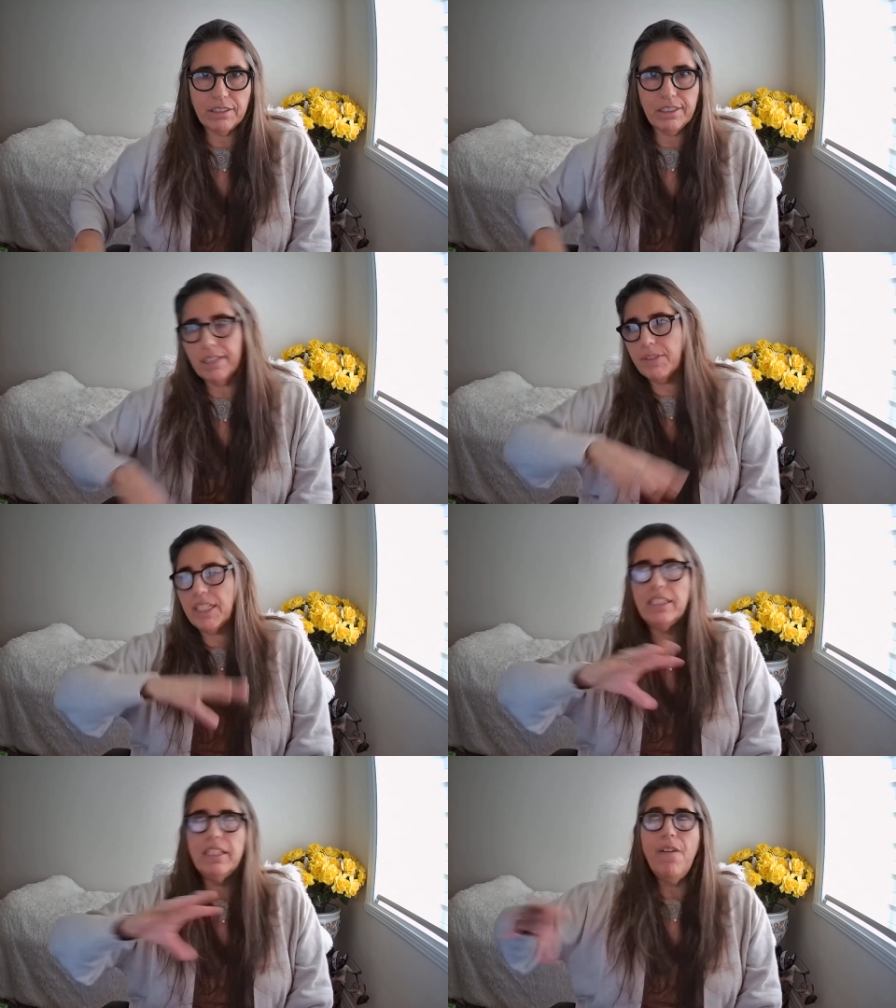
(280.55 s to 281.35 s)
You know,
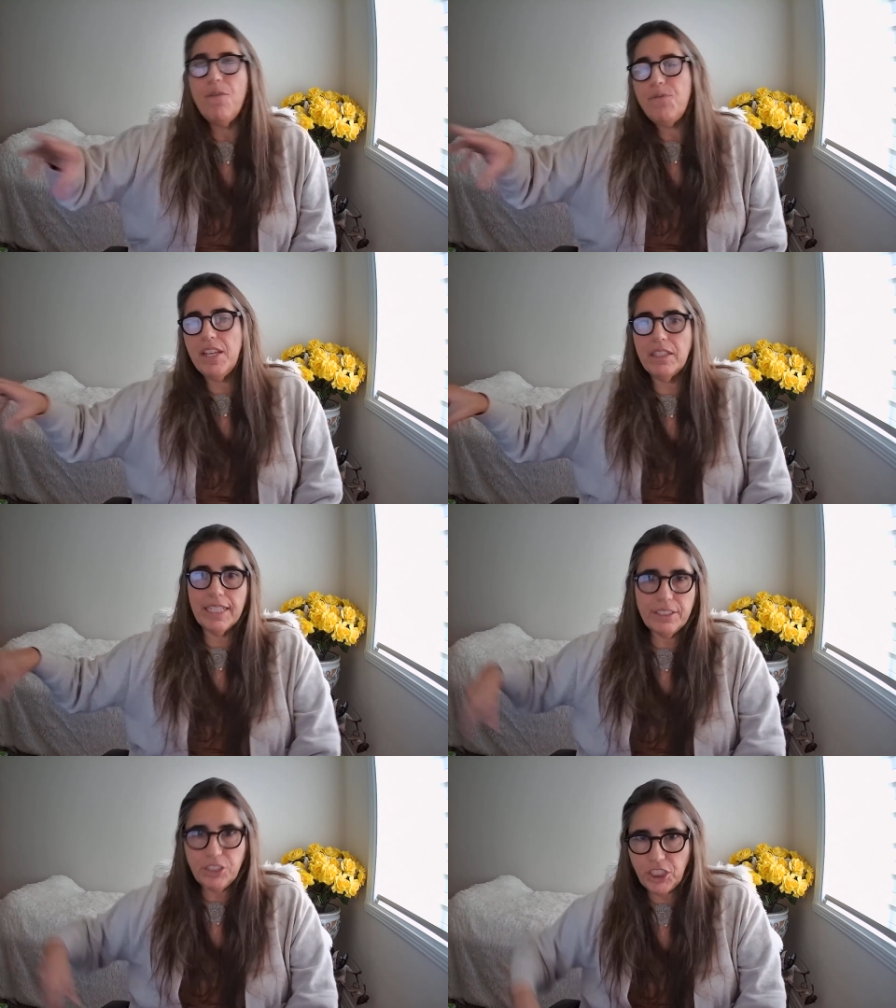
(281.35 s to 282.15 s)
might feel like
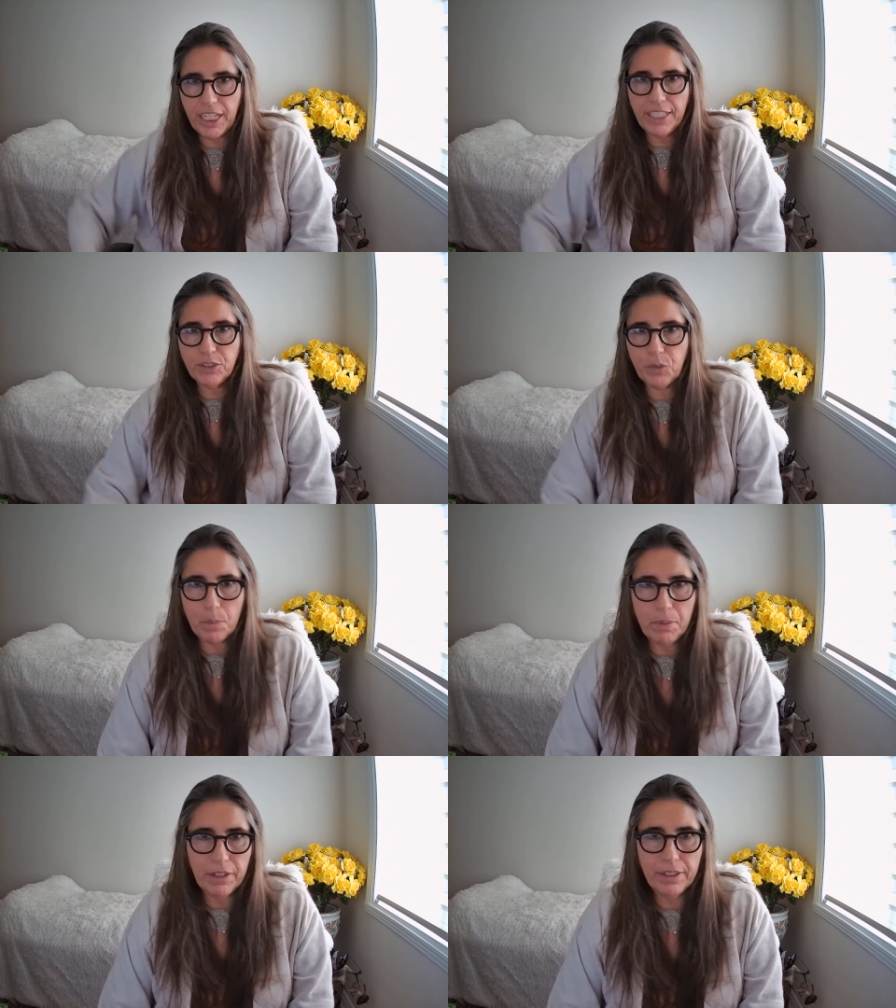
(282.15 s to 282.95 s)
it's changed for a
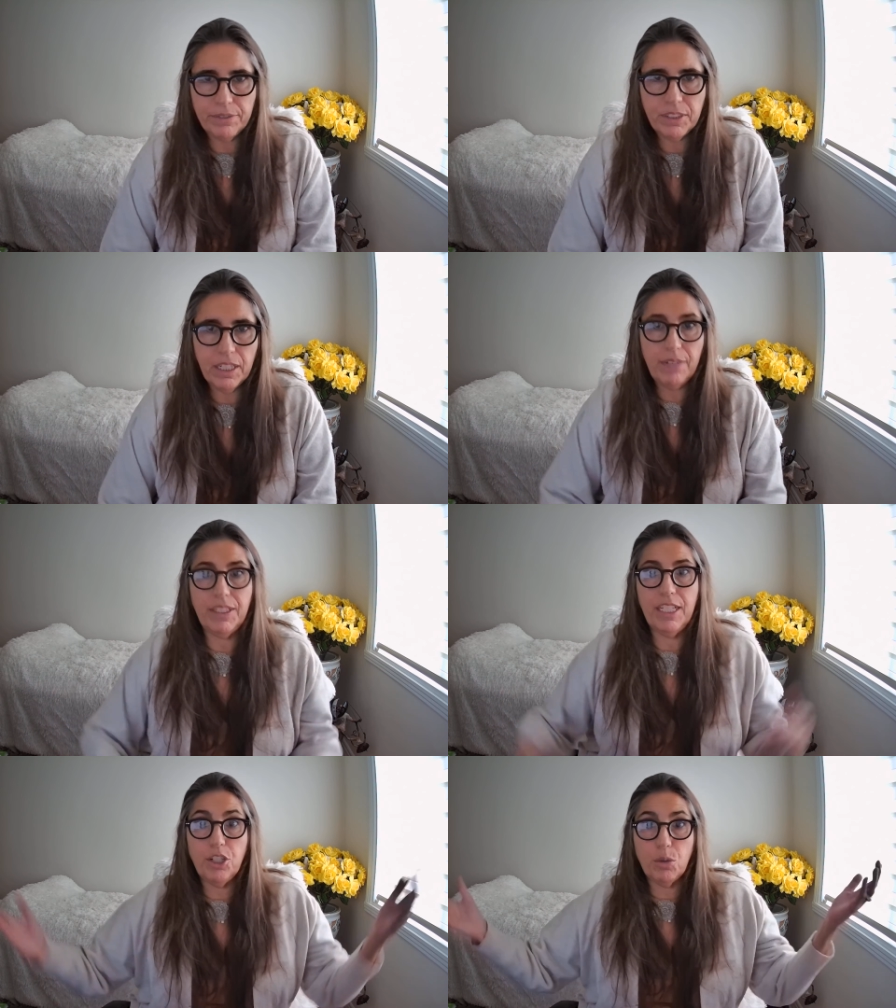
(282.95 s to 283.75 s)
period of time and
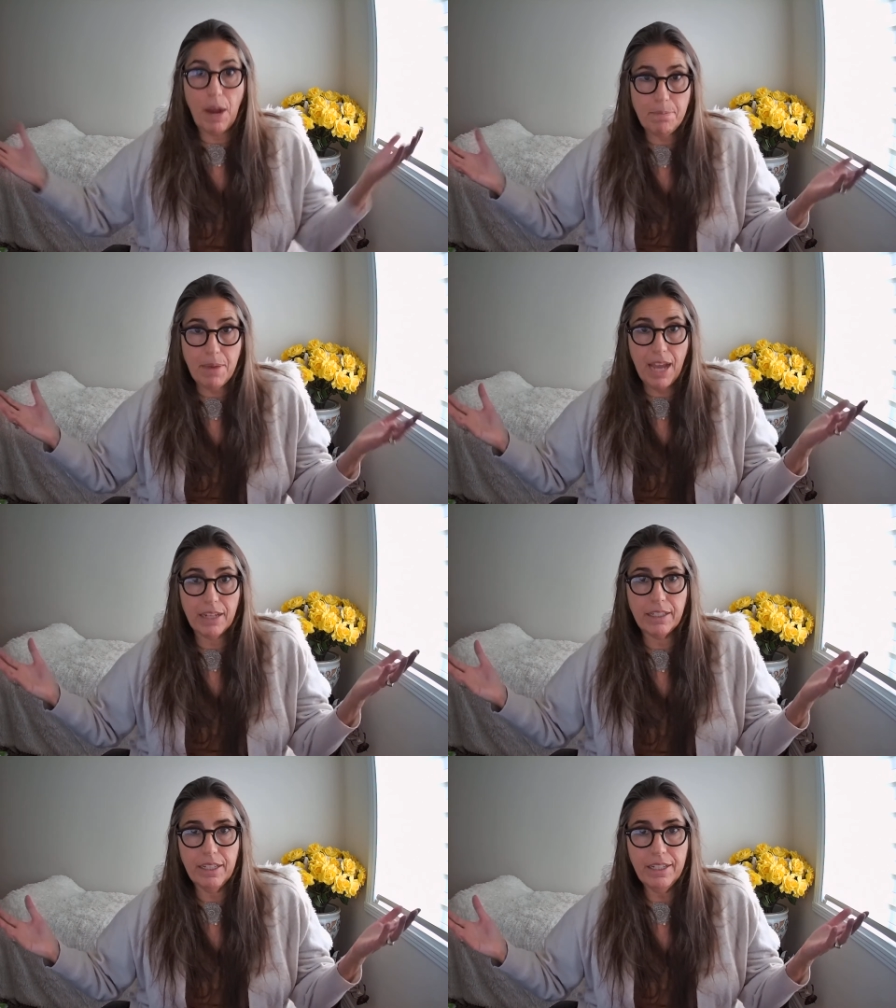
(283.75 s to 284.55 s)
then you're right
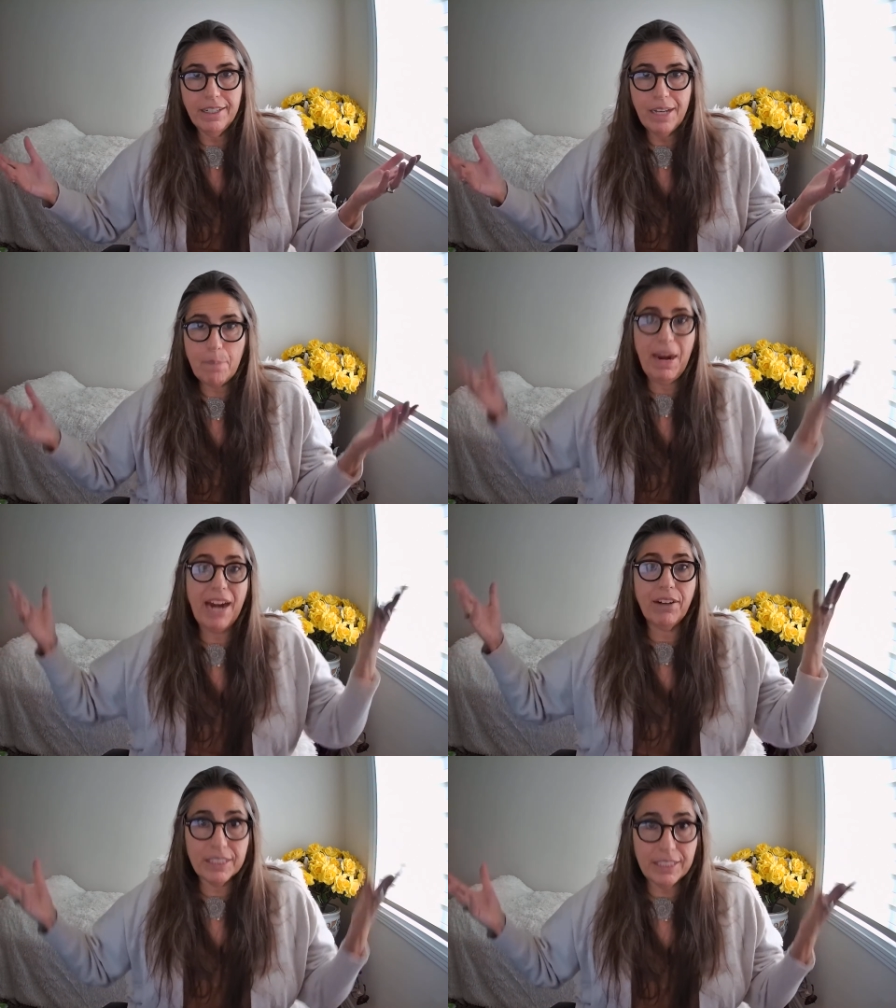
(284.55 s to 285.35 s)
back
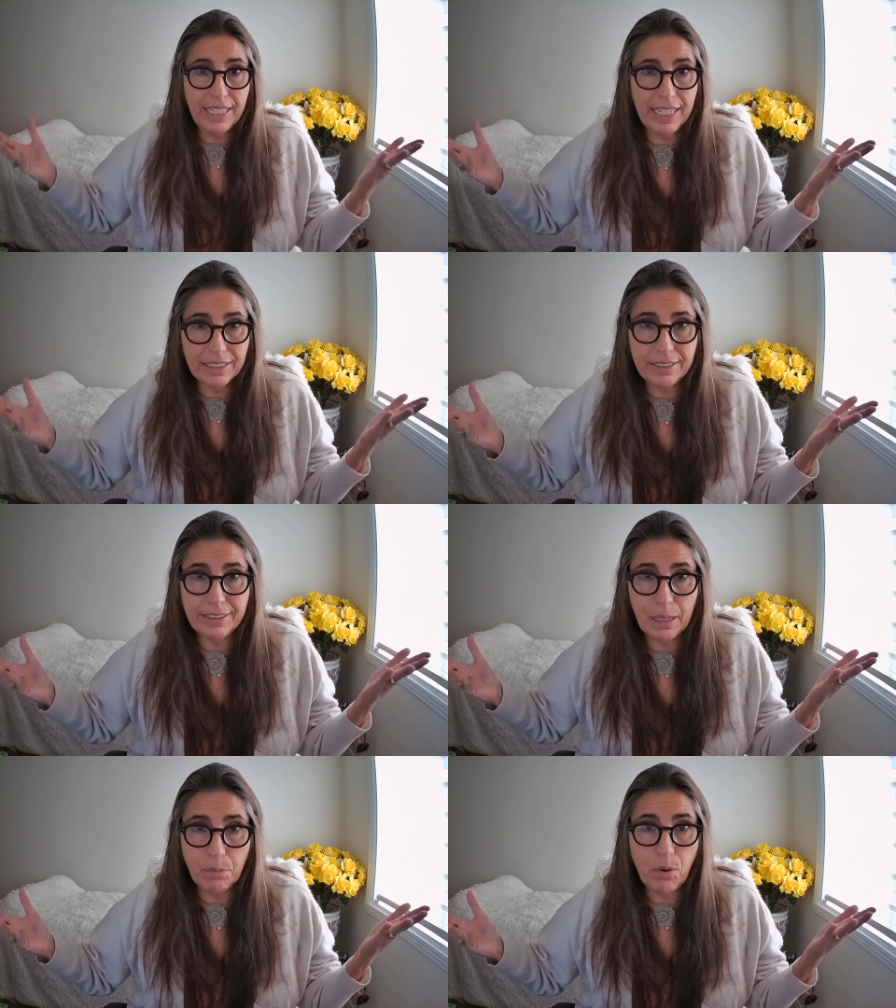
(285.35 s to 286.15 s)
apparently at
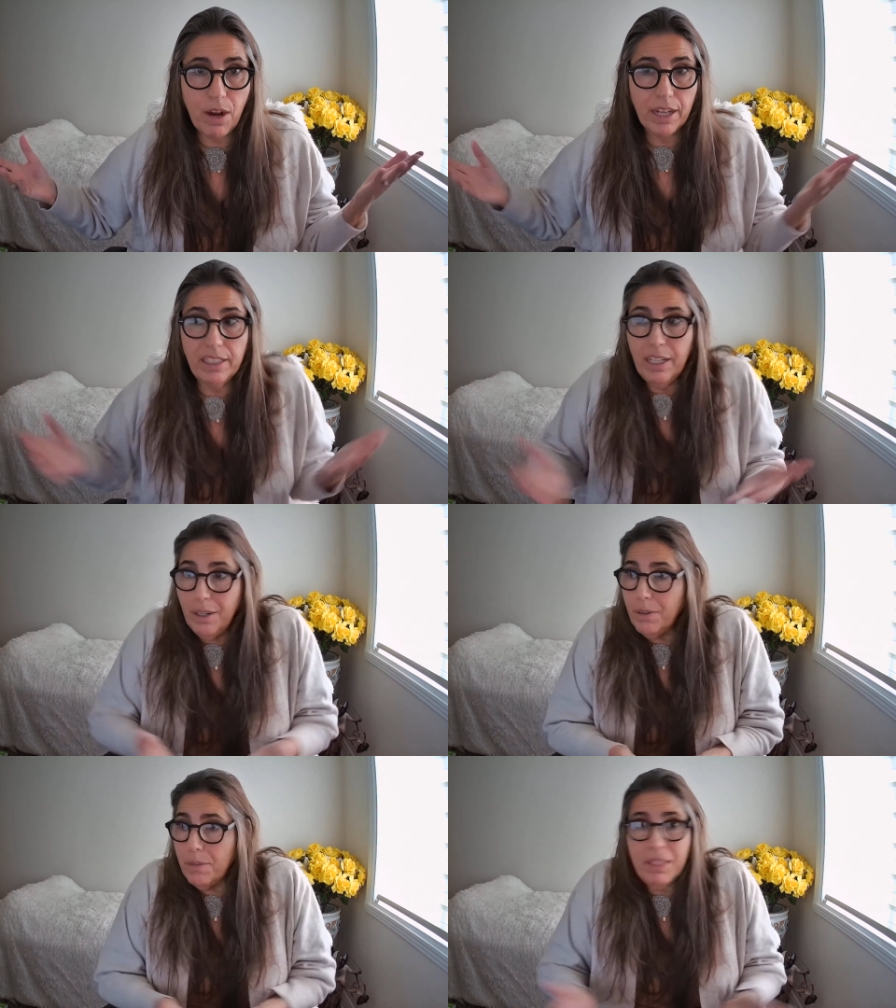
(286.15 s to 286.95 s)
step one
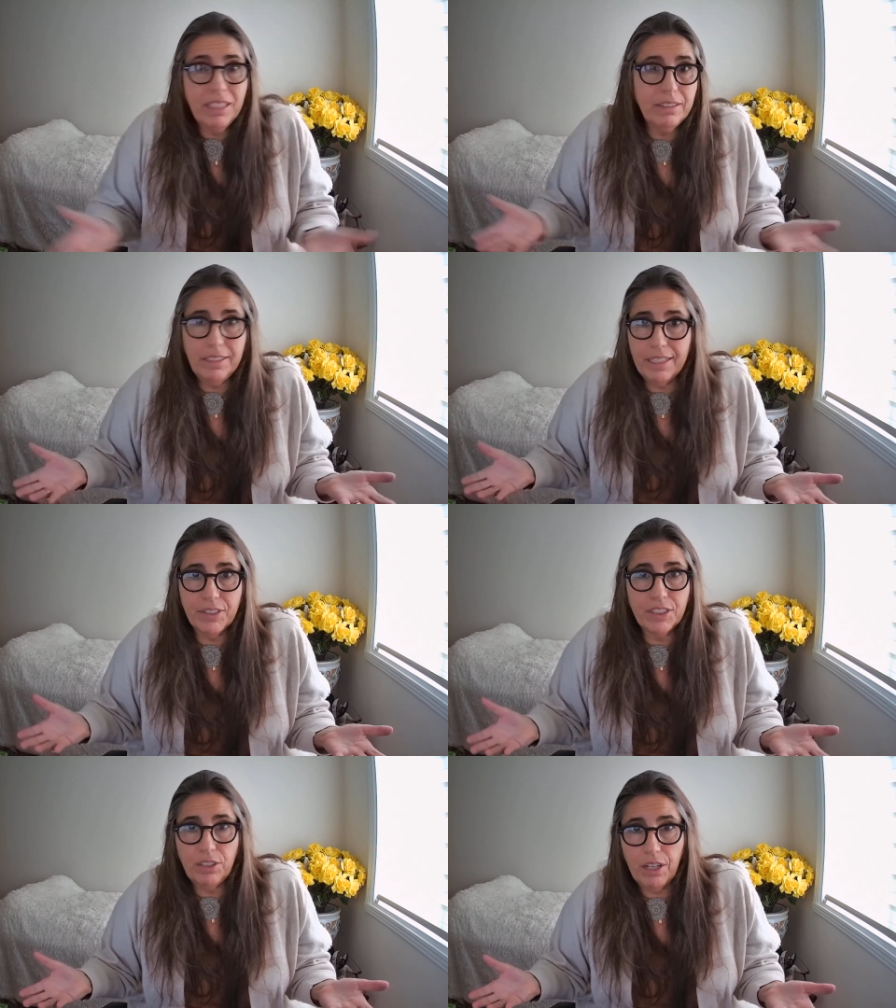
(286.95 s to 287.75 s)
well, because you never
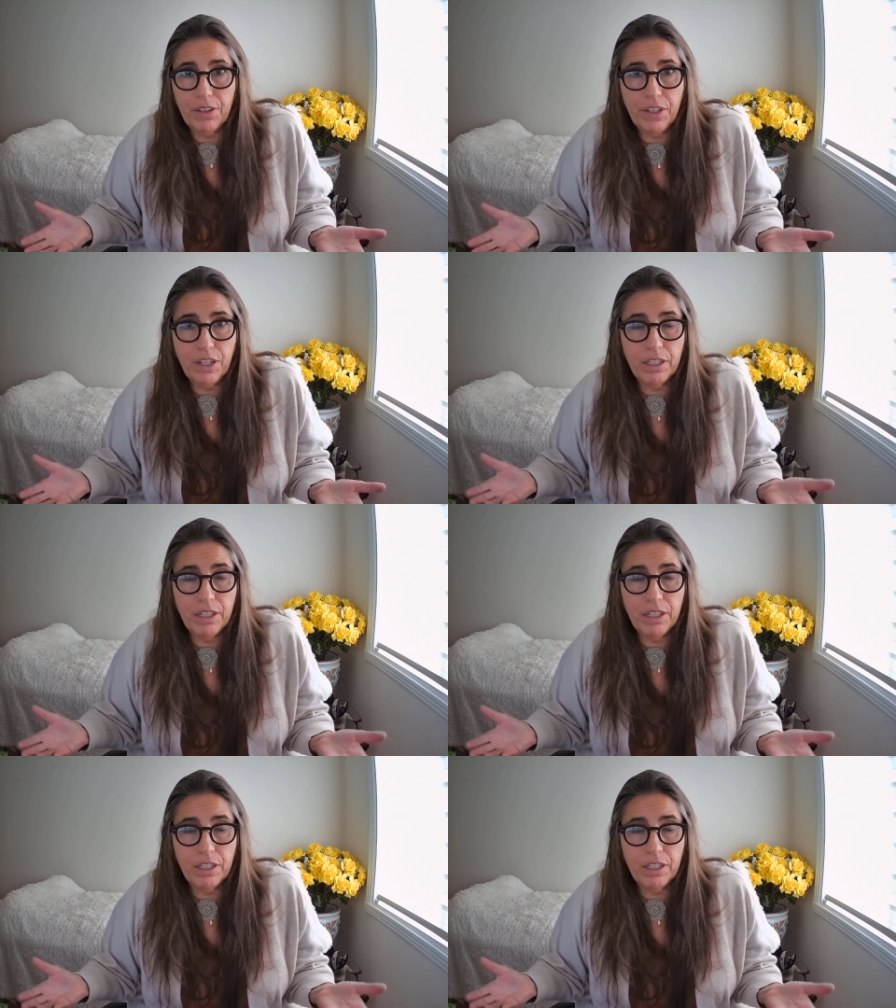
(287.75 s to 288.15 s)
saw the